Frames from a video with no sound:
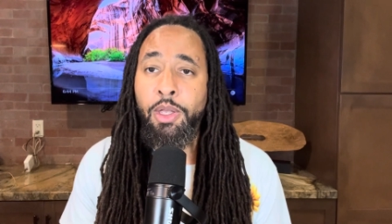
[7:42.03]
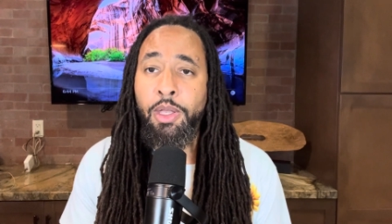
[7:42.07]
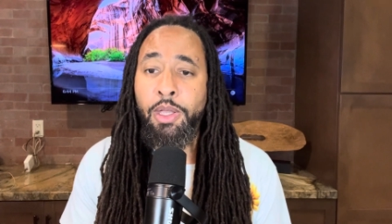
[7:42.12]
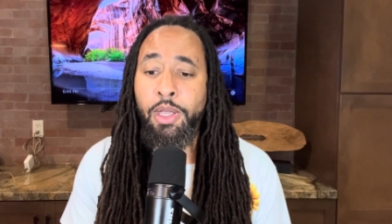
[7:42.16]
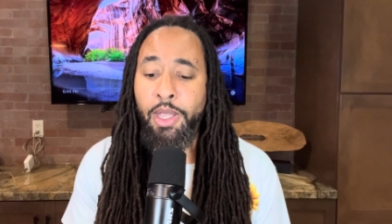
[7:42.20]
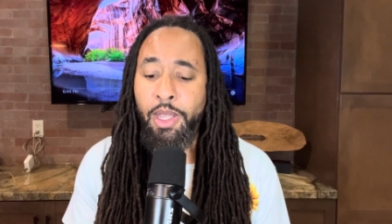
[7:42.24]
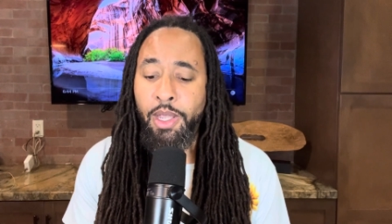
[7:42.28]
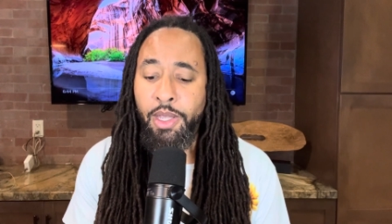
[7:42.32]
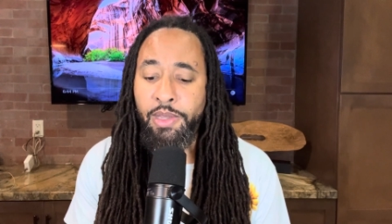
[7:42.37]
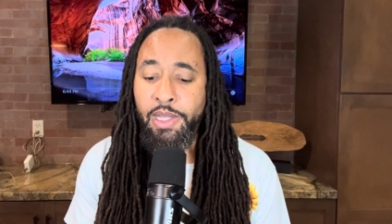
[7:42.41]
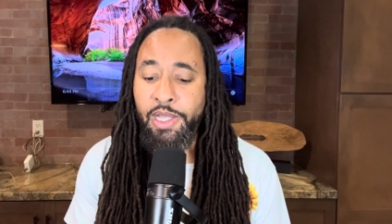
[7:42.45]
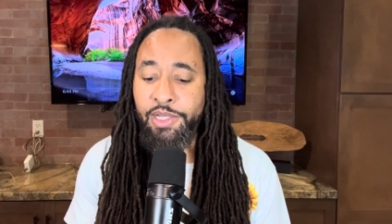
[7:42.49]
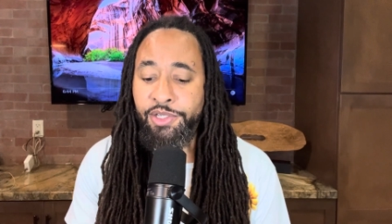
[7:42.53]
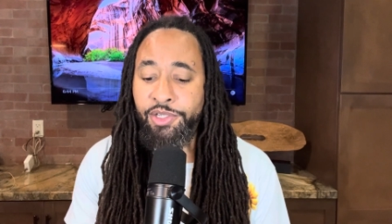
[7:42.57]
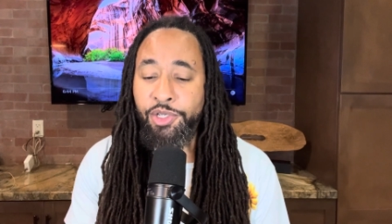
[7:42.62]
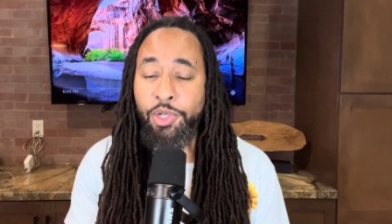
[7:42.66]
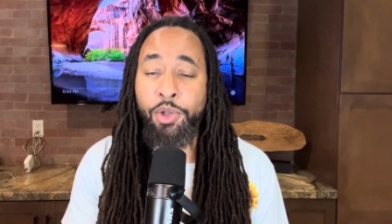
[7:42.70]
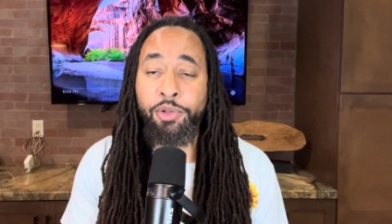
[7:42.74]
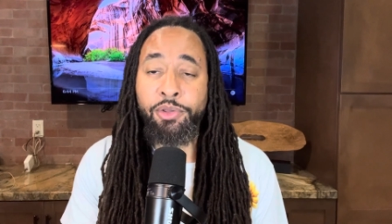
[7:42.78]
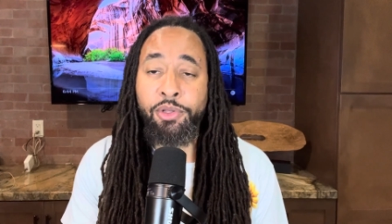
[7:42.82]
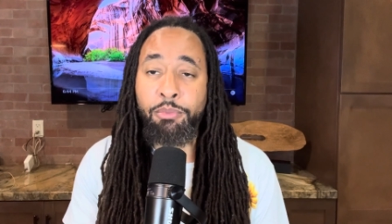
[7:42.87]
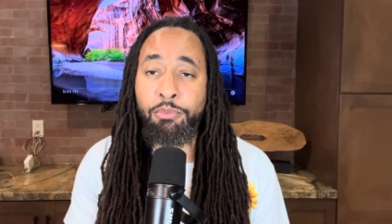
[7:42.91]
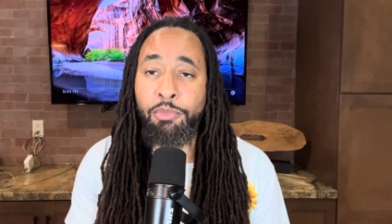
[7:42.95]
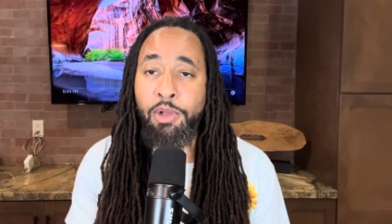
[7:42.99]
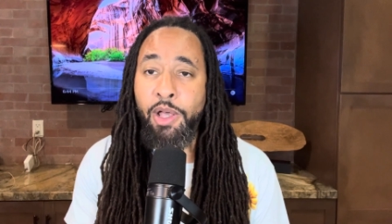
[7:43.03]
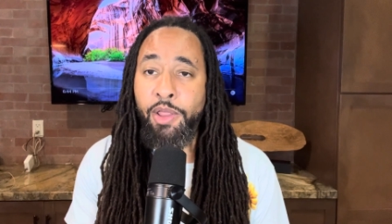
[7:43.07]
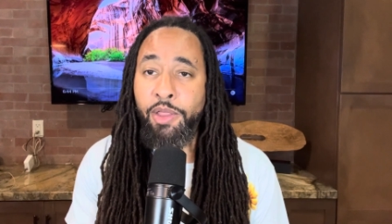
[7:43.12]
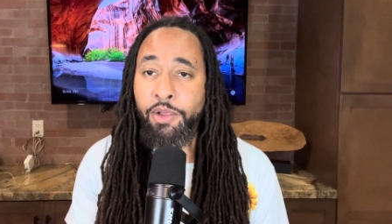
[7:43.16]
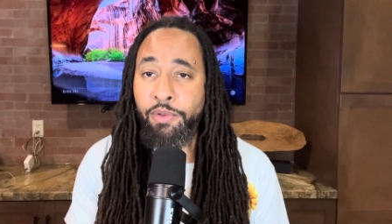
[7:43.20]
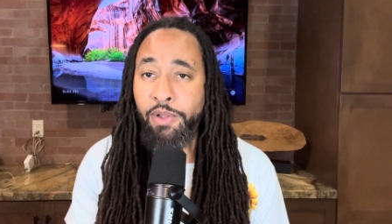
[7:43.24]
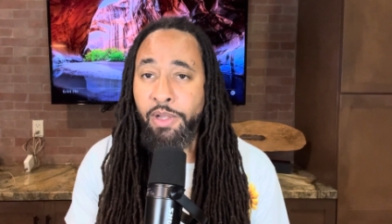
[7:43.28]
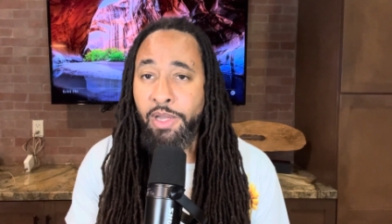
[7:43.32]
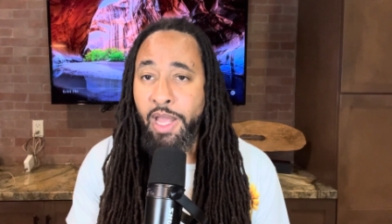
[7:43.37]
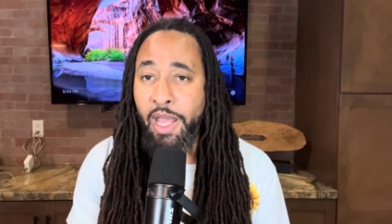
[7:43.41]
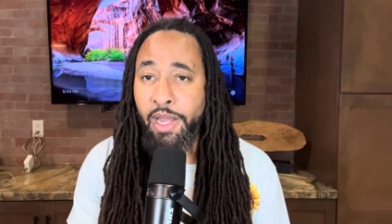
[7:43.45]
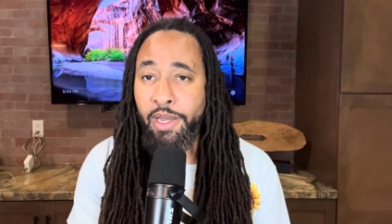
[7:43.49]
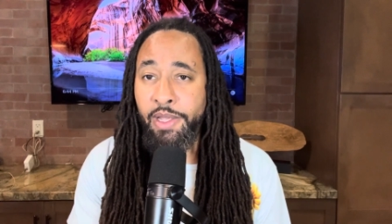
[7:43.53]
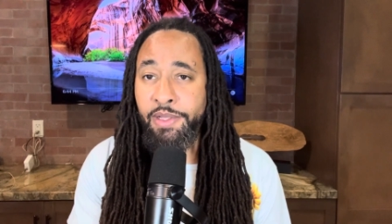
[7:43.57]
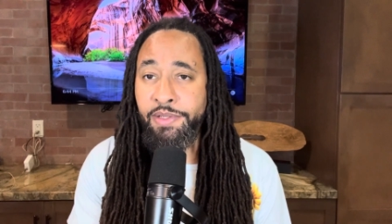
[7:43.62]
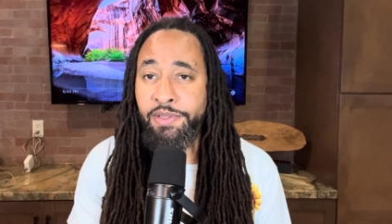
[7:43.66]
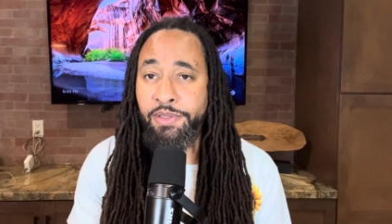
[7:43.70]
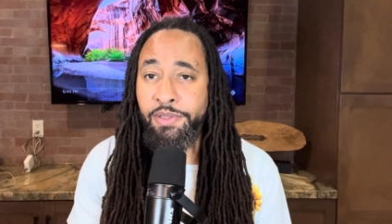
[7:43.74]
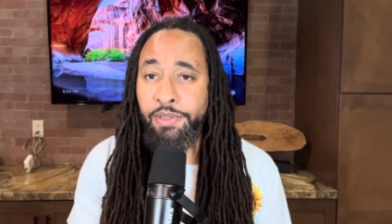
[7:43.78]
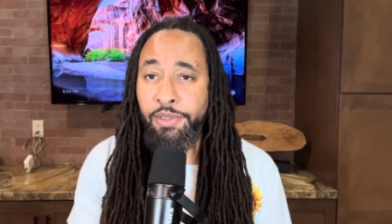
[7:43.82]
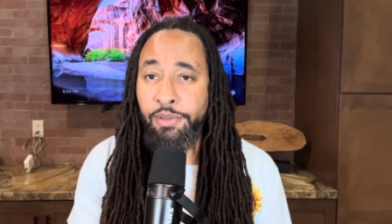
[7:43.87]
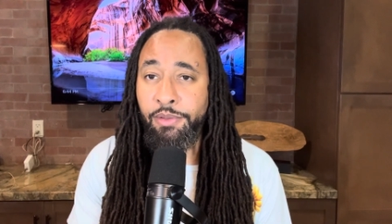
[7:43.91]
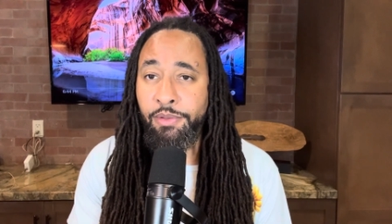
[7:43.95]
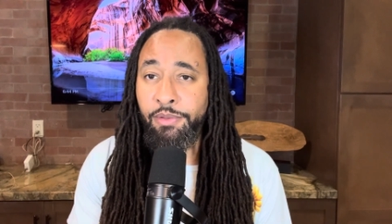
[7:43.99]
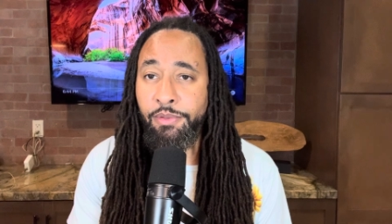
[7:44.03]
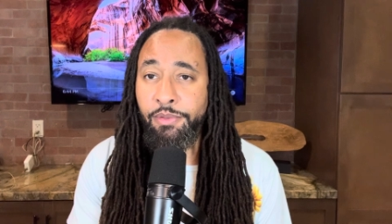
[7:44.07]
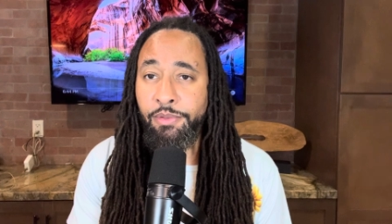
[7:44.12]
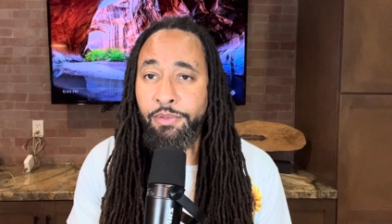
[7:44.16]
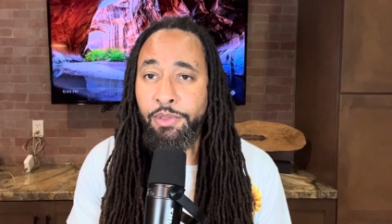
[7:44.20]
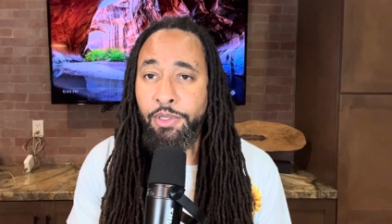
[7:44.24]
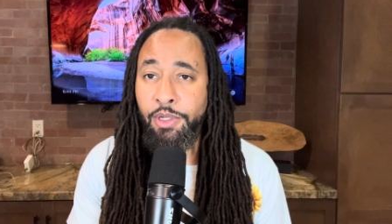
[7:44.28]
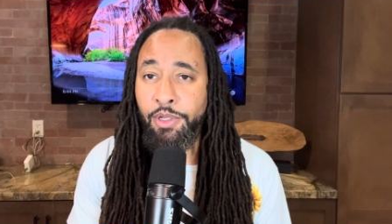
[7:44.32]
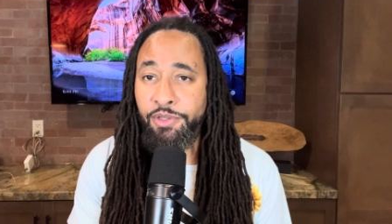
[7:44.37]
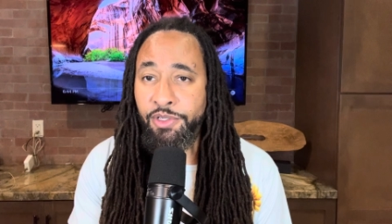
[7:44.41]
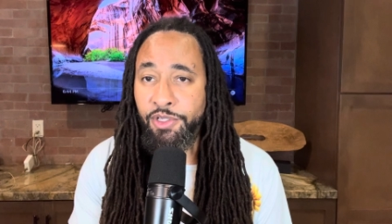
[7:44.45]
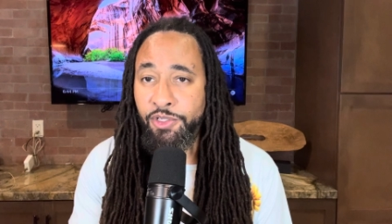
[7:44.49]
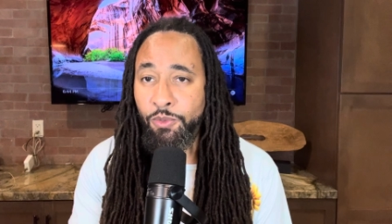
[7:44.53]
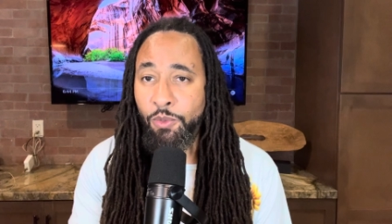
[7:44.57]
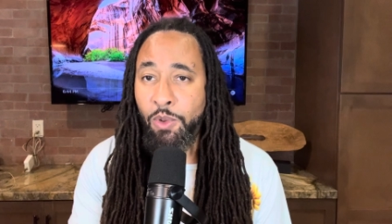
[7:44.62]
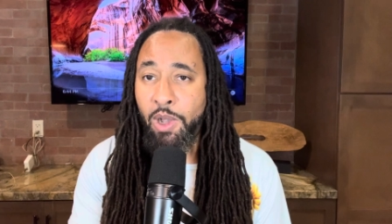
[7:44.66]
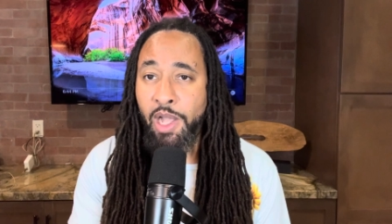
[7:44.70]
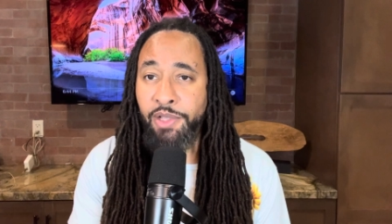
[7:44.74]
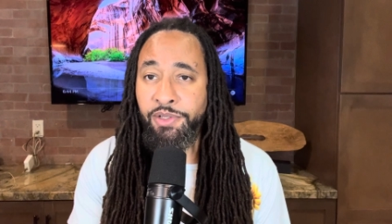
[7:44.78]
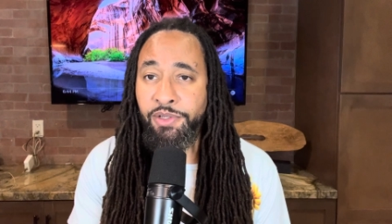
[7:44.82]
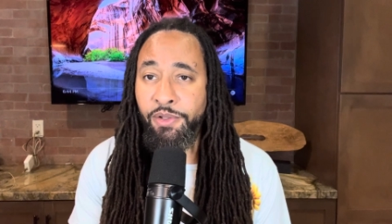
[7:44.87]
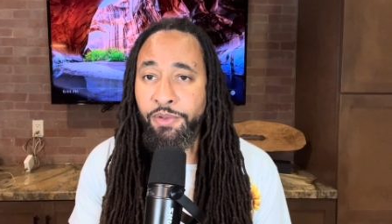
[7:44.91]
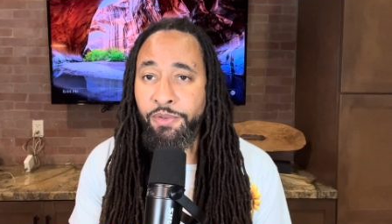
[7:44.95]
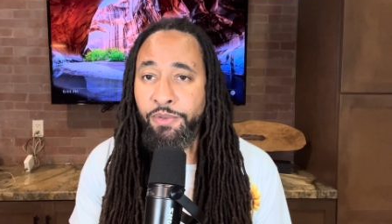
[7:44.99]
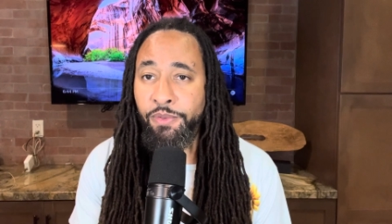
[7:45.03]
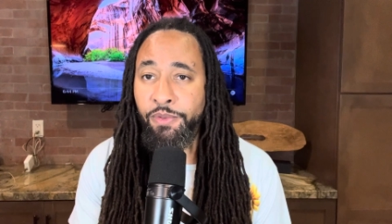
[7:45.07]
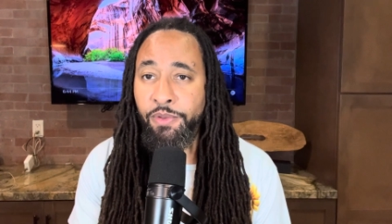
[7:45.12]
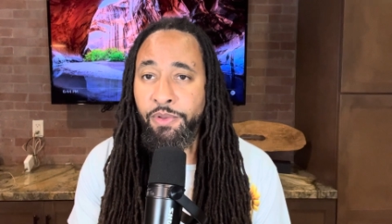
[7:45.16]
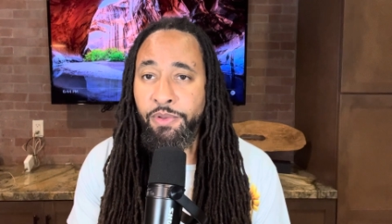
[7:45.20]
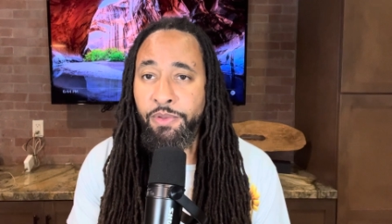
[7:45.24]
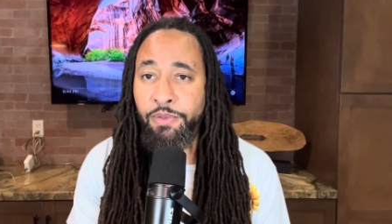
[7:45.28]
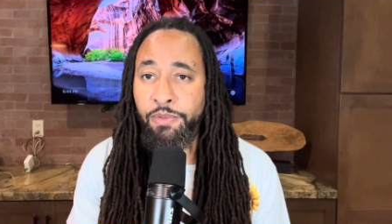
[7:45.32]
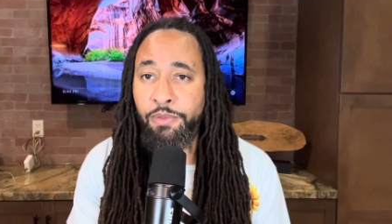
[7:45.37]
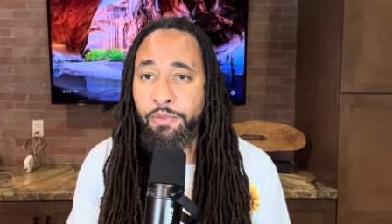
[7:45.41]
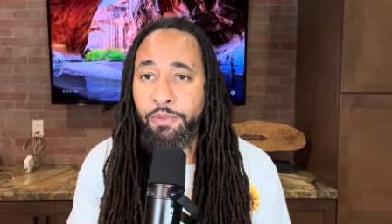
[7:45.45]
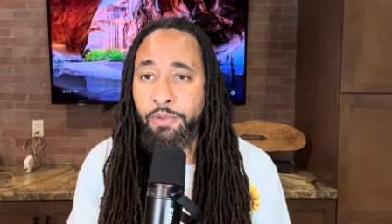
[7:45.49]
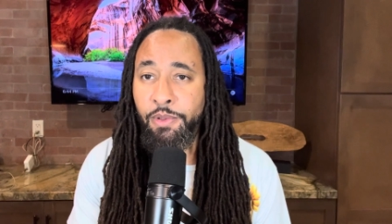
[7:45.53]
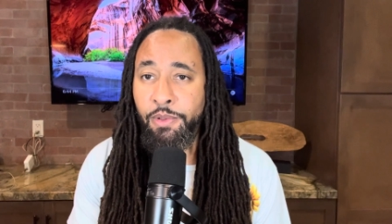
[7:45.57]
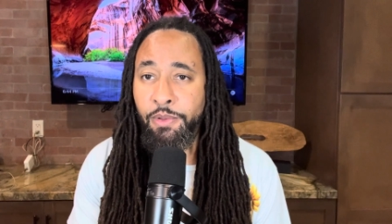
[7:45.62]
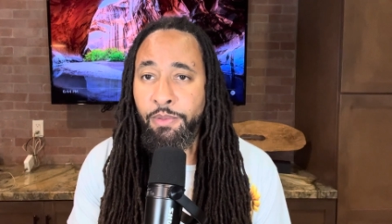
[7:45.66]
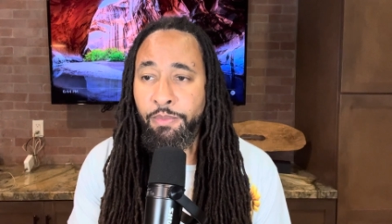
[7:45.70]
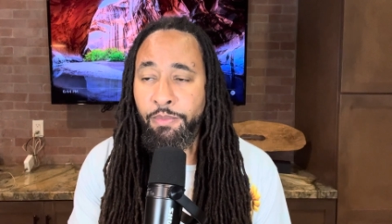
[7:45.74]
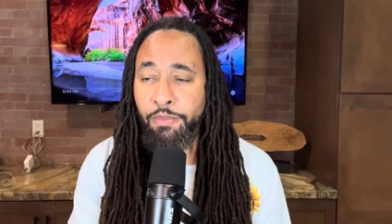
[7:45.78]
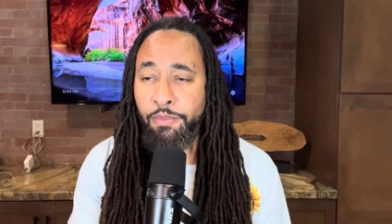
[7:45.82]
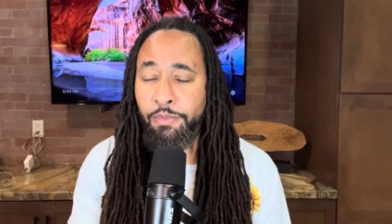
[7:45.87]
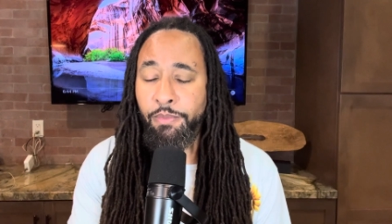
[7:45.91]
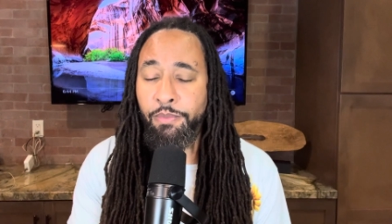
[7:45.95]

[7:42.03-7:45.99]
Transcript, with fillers: And they showed the mother in that instant, you know, she's watching through the, the,